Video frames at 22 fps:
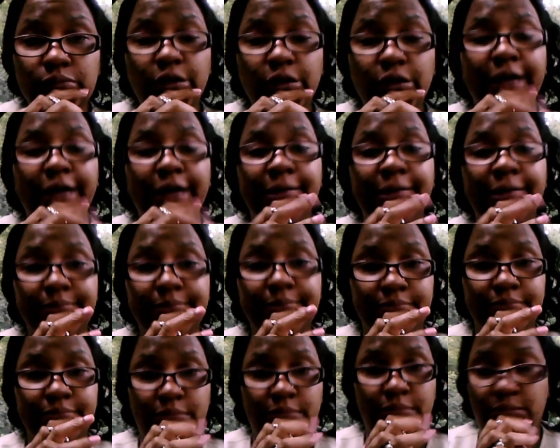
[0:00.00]
Okay,
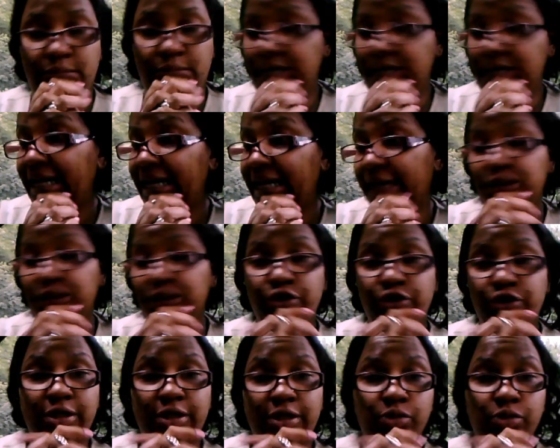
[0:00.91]
that kind of
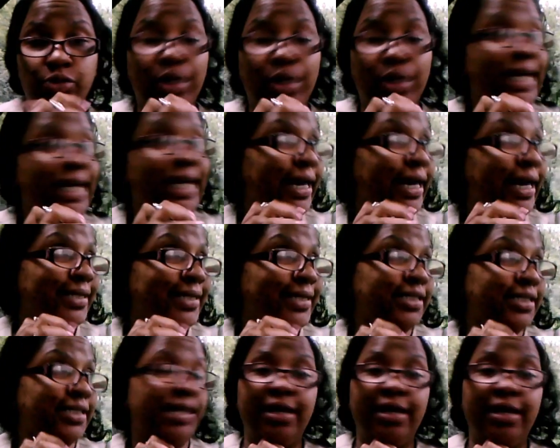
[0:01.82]
stress. Where gas
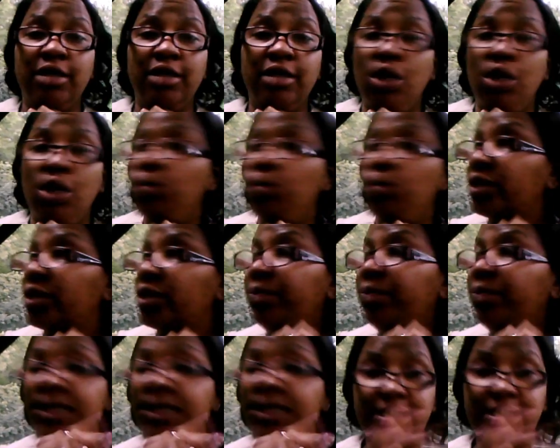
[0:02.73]
is not, where the
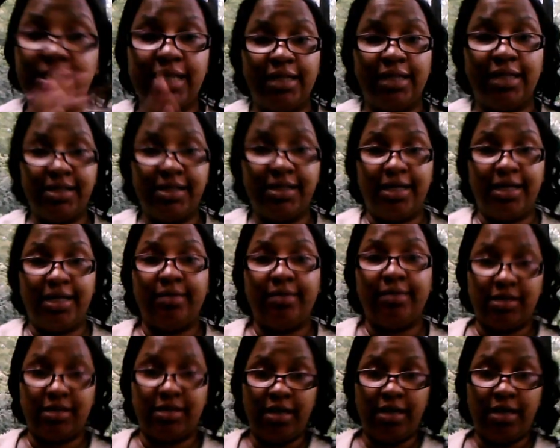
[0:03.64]
money's staying the same
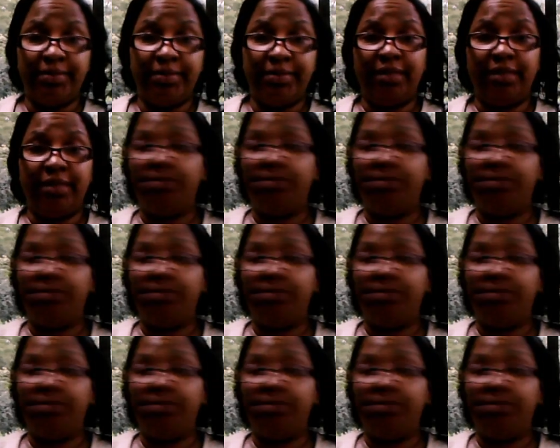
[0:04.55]
as coming in,